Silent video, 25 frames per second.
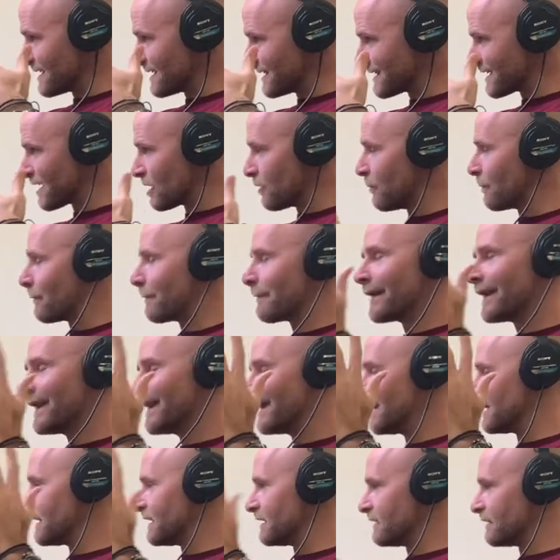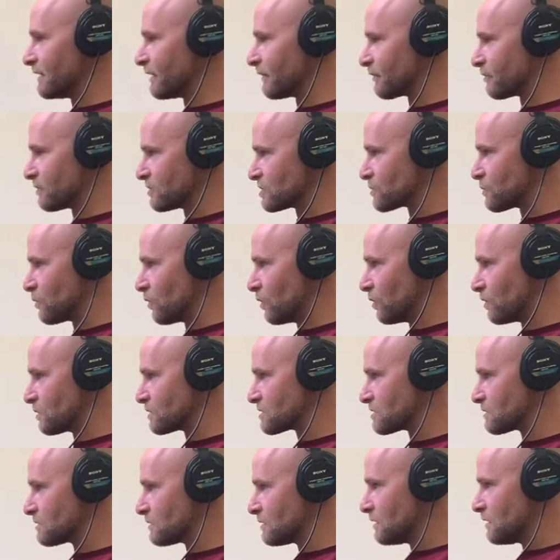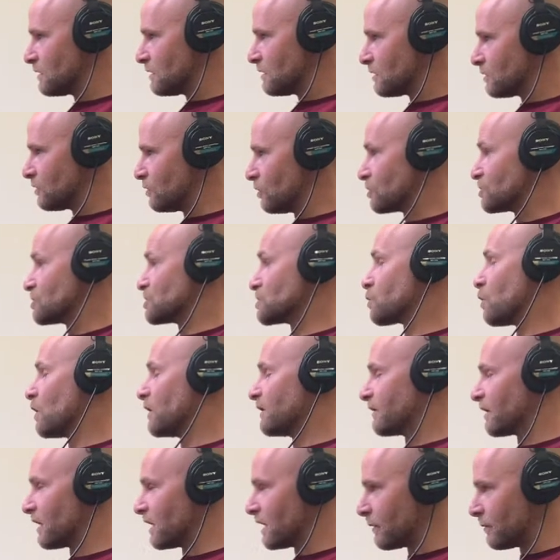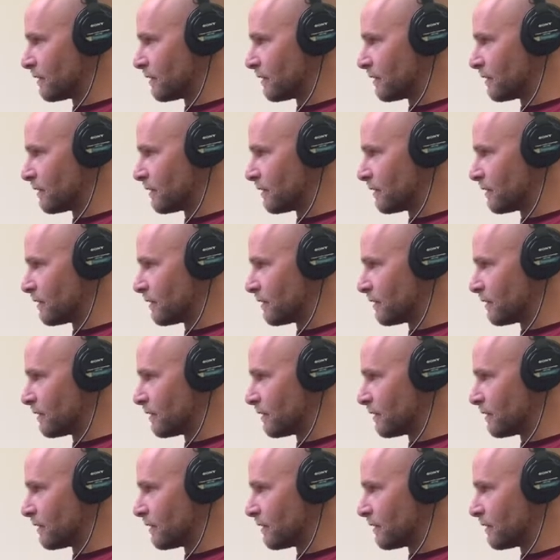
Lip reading: completely different sports, not just one dynamic.